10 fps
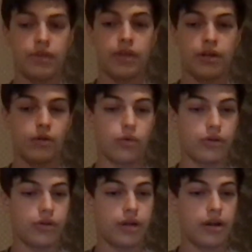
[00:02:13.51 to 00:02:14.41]
And then
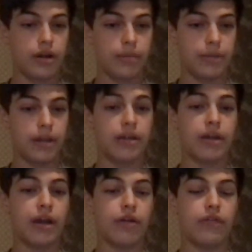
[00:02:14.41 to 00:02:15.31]
Corner ended up
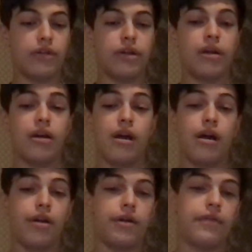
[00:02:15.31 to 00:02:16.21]
getting out of it
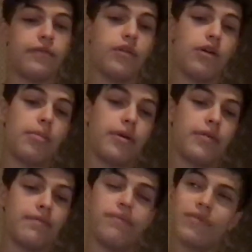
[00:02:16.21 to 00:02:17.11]
on a little
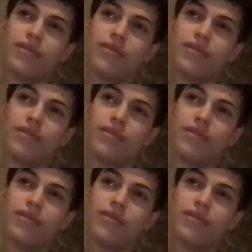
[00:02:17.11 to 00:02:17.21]
bit